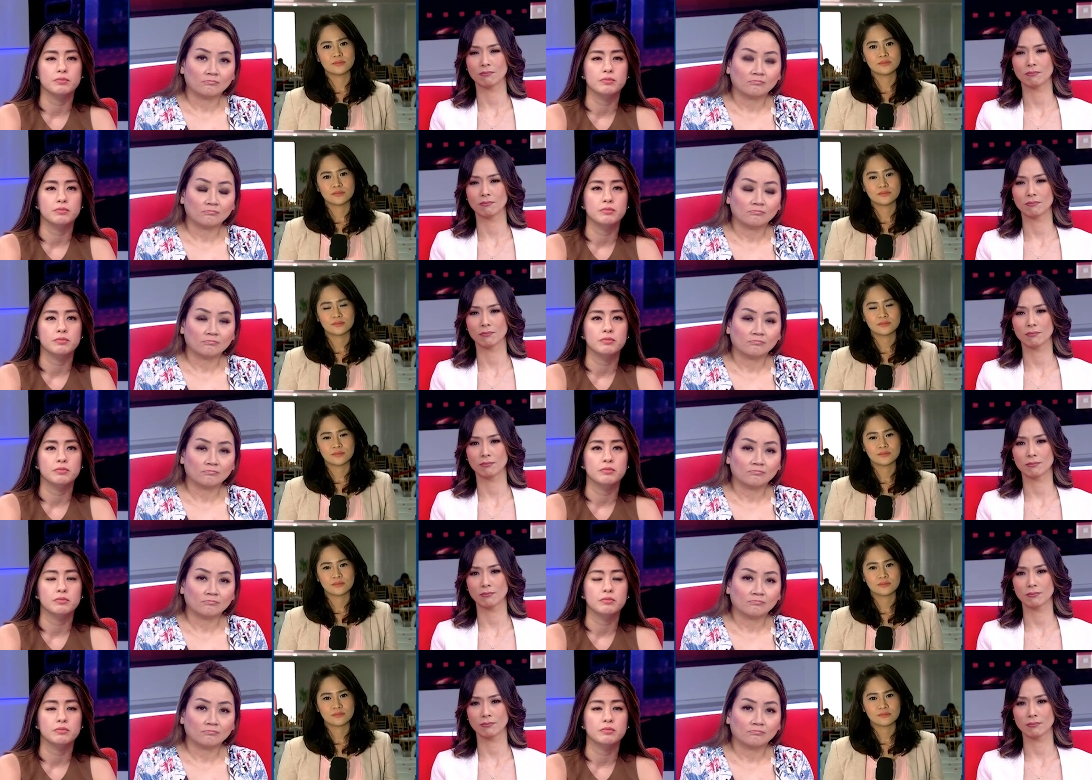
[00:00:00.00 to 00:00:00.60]

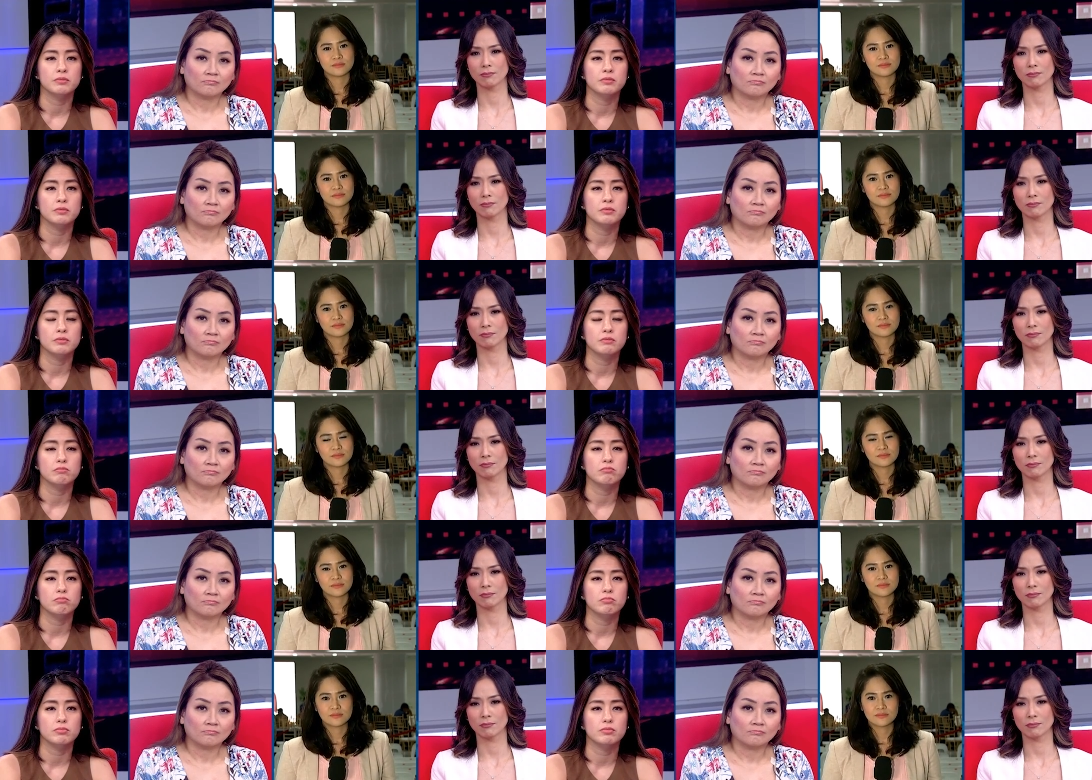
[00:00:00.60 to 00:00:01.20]

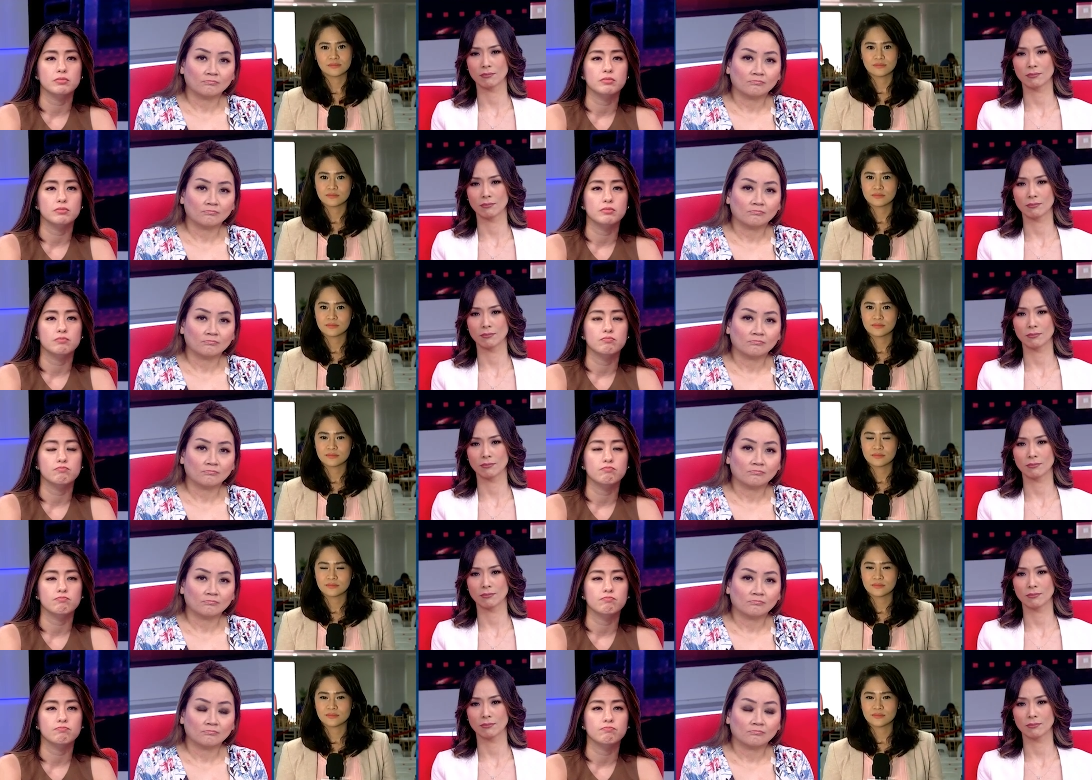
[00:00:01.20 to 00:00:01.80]

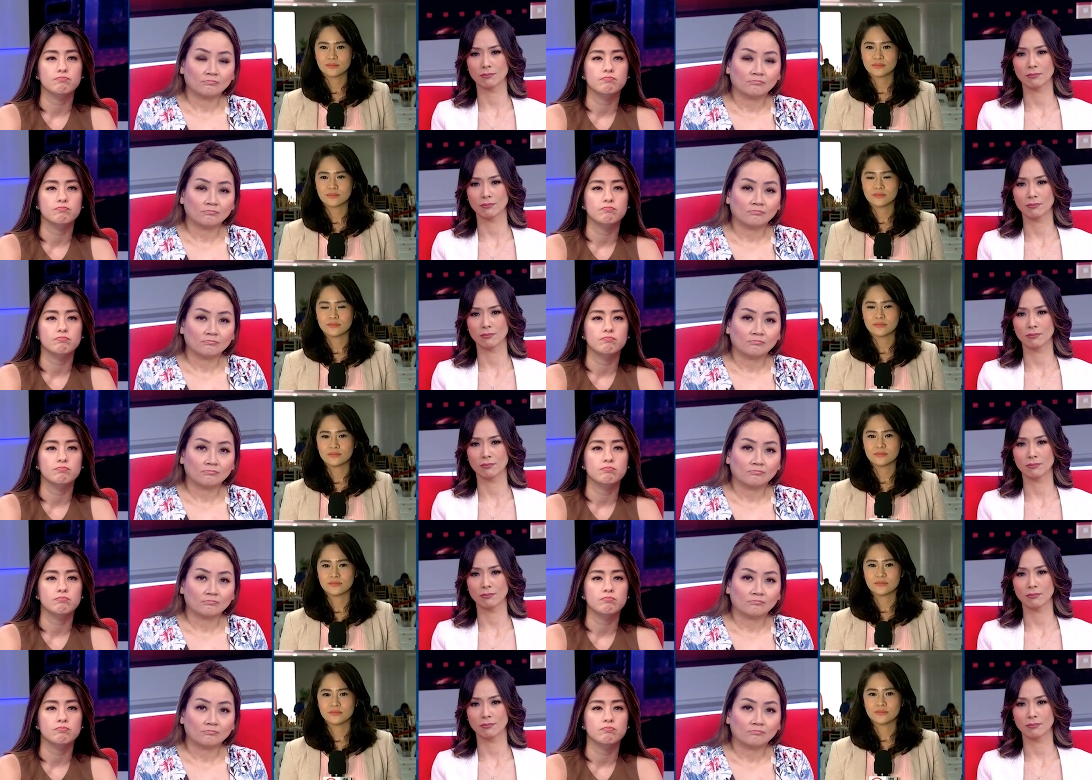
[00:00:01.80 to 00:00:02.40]

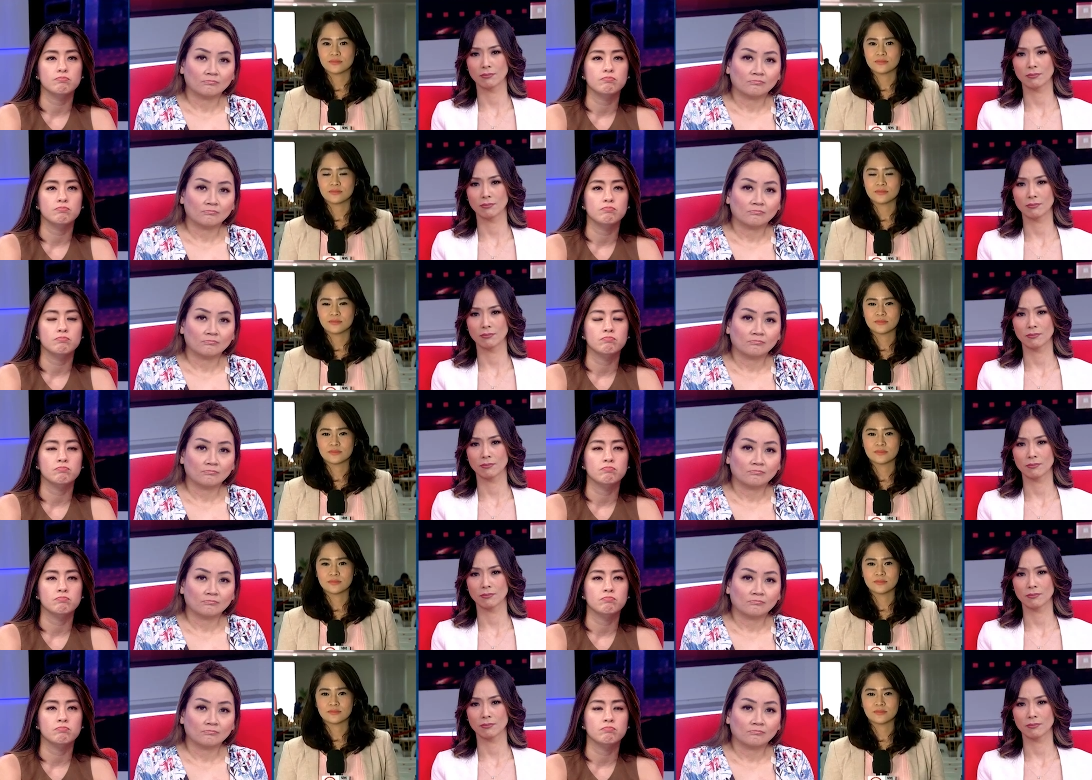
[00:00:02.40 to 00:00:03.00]

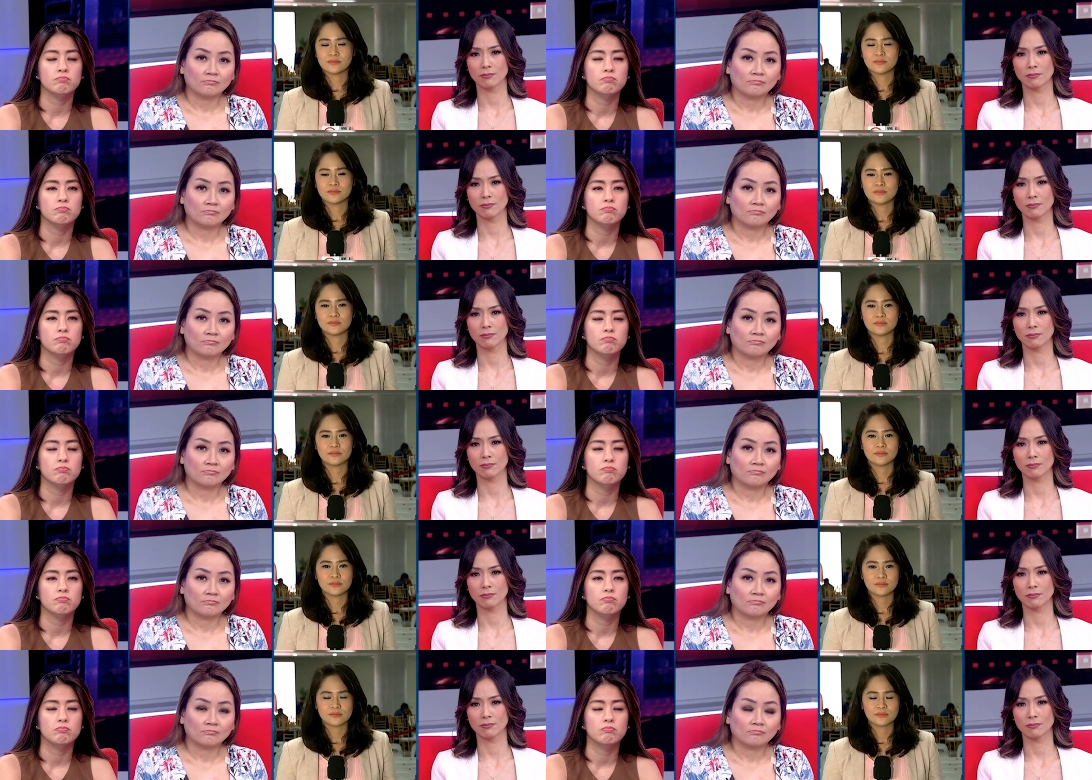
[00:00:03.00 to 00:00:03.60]

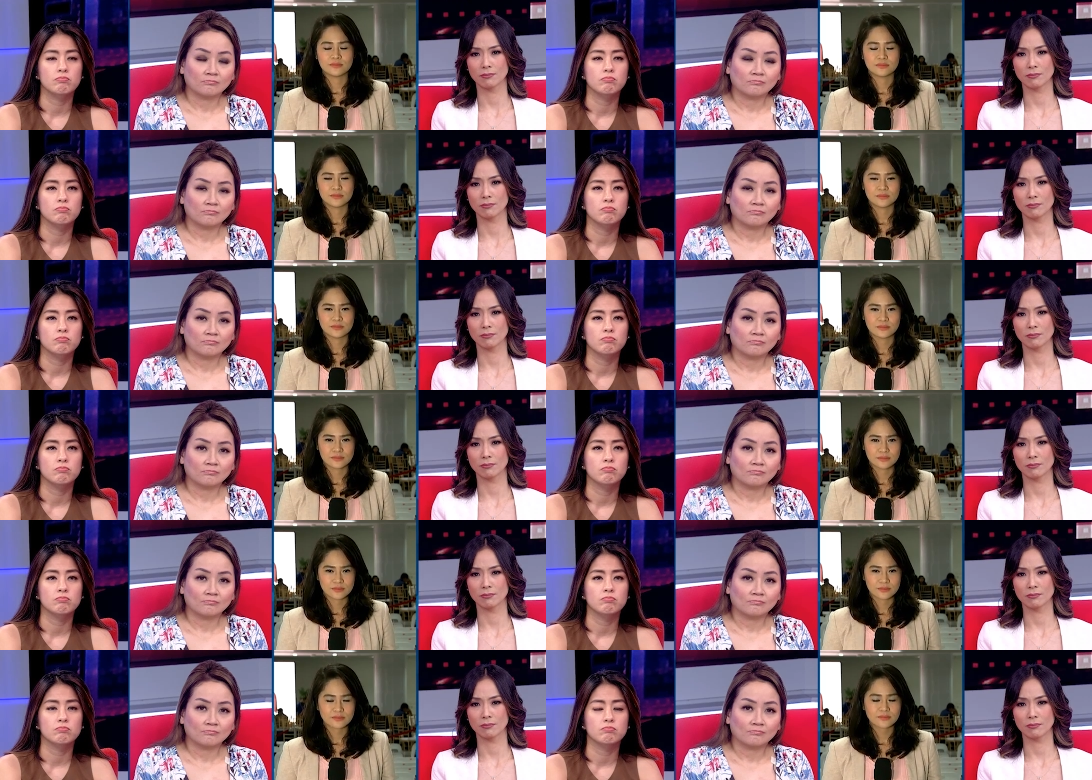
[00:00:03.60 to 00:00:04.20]

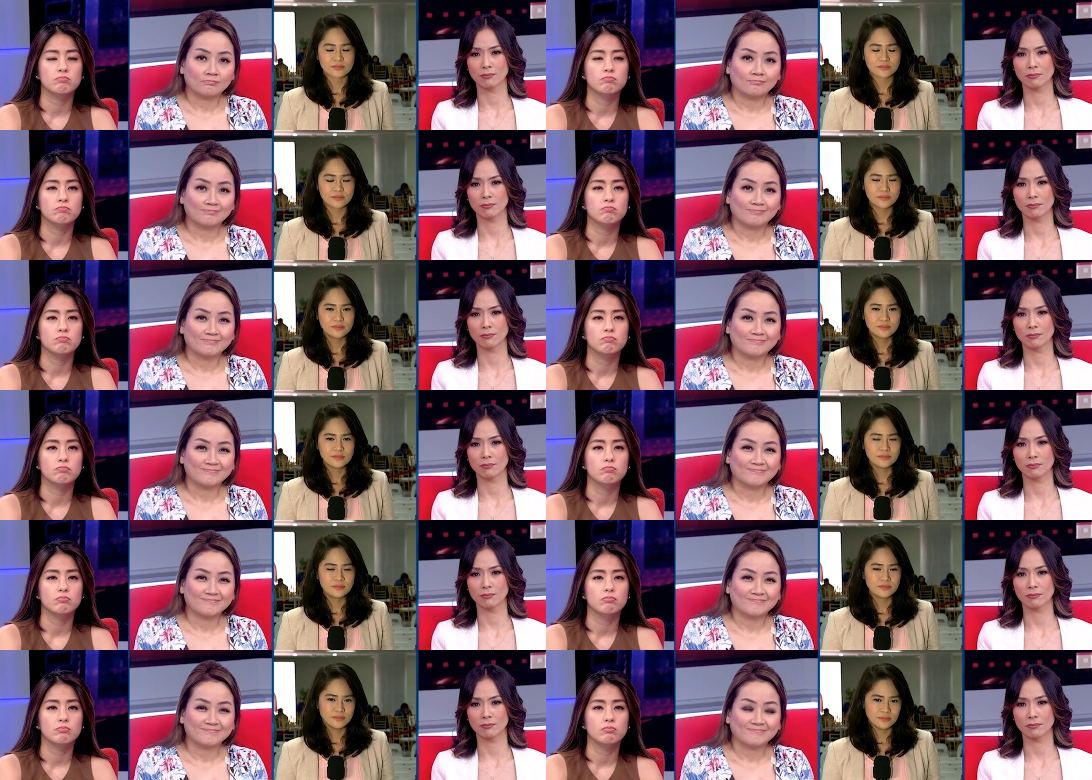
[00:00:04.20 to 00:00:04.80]

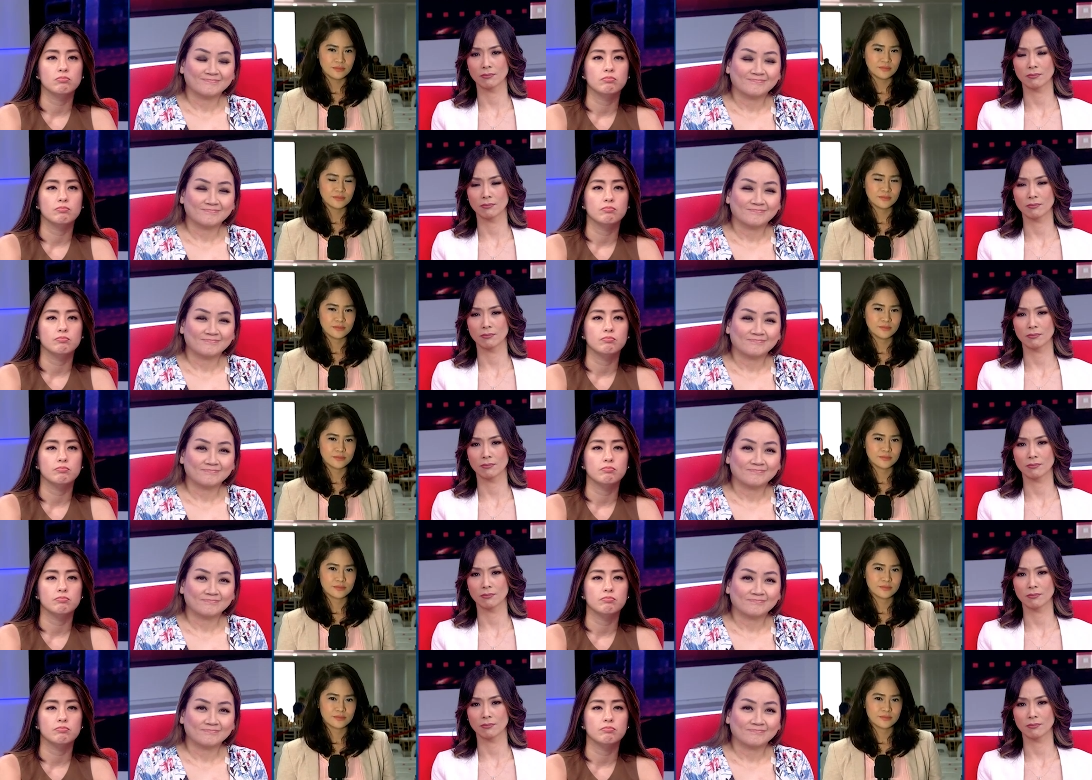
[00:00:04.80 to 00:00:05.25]
Nobody speaks.